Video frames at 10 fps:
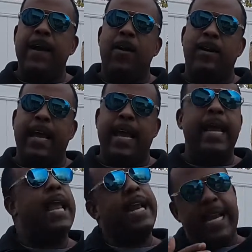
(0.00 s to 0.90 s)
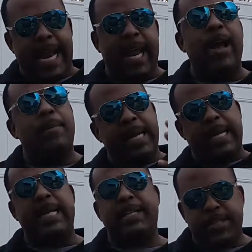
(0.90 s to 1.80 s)
Okay? And now I'm
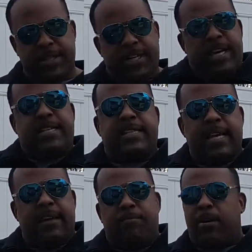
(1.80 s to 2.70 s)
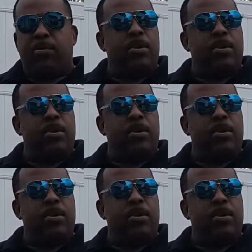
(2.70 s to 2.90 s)
getting into the good stuff, bro.